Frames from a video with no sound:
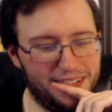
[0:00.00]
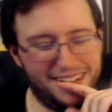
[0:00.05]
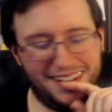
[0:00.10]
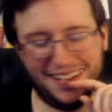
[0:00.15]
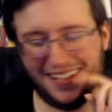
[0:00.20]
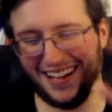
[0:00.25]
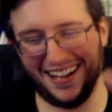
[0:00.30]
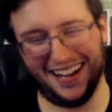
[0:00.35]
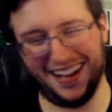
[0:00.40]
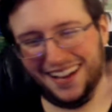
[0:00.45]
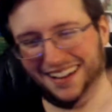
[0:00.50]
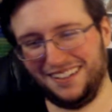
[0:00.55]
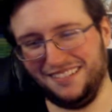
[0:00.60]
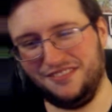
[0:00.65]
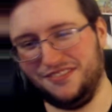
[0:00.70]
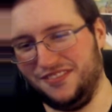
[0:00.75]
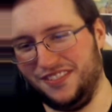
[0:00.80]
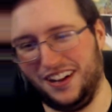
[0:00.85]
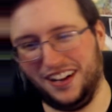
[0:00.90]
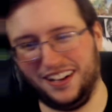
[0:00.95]

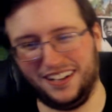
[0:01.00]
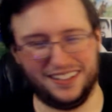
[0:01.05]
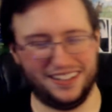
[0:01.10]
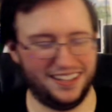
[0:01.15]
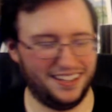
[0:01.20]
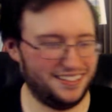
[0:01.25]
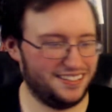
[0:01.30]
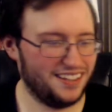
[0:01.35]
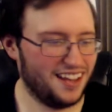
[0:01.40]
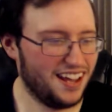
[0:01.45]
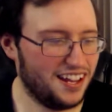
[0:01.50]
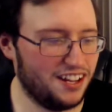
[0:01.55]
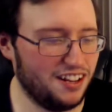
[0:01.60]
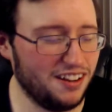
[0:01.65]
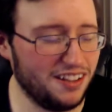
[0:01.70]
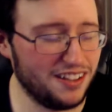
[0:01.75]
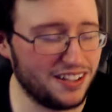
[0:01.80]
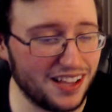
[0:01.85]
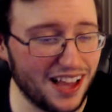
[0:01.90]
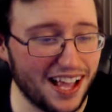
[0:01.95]
Fuck this. You know,
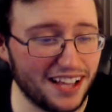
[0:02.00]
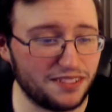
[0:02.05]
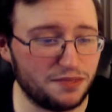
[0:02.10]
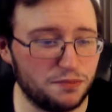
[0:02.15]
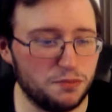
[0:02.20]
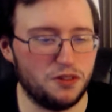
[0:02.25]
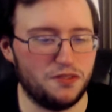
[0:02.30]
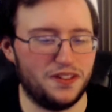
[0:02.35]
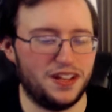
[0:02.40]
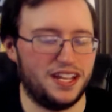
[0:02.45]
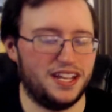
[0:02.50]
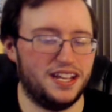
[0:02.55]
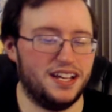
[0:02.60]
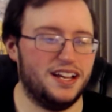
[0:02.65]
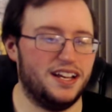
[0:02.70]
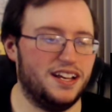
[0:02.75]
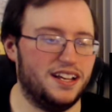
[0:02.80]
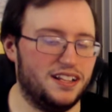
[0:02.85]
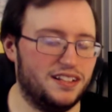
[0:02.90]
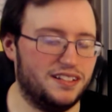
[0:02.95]
the last movie
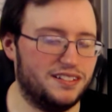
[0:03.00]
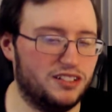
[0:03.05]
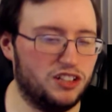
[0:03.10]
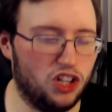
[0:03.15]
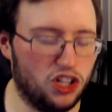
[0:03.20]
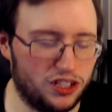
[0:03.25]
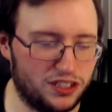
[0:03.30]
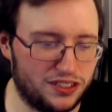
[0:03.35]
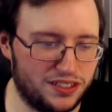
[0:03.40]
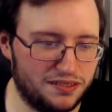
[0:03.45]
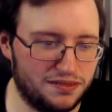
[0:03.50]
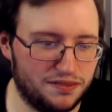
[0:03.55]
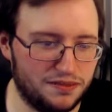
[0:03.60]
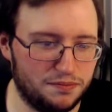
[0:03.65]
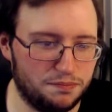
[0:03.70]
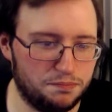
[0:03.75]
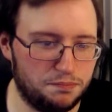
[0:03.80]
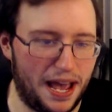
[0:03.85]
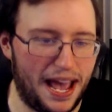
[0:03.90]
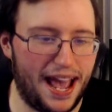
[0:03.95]
looked
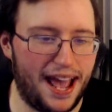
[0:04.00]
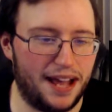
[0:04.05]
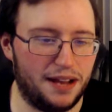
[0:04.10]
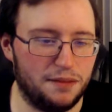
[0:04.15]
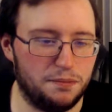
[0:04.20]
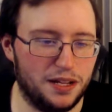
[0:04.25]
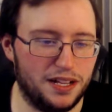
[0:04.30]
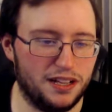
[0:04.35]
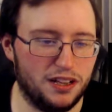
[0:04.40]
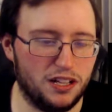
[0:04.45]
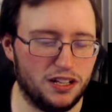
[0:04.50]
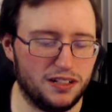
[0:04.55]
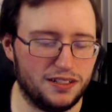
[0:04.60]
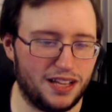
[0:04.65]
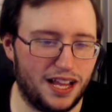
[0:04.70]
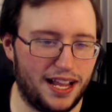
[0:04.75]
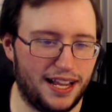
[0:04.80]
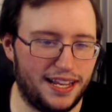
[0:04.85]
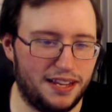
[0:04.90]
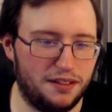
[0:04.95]
bad, but it looked
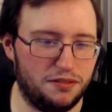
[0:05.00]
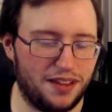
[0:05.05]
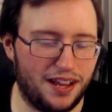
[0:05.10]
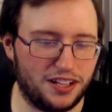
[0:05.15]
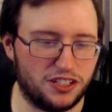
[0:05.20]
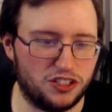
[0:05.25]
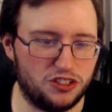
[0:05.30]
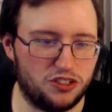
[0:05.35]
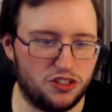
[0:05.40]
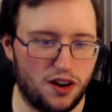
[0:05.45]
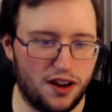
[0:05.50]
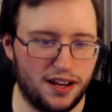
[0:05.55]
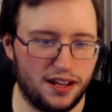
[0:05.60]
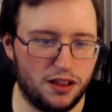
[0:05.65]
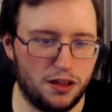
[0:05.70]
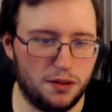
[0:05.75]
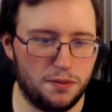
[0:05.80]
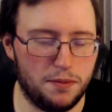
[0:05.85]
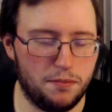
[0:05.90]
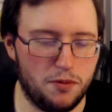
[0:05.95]
like he was actually trying a
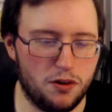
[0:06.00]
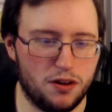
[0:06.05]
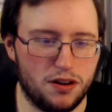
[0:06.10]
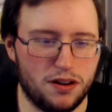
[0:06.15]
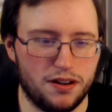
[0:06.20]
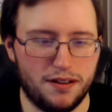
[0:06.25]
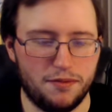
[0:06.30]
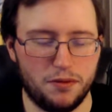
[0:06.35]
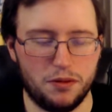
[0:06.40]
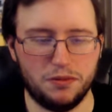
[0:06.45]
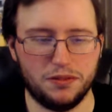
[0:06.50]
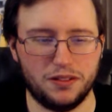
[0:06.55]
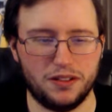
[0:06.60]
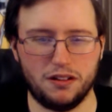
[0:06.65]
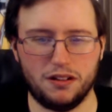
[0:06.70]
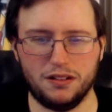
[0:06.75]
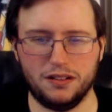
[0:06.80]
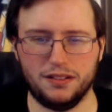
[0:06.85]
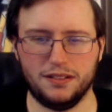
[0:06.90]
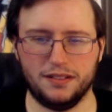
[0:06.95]
little bit more. What was it
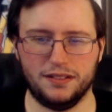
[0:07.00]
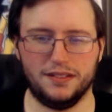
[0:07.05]
called?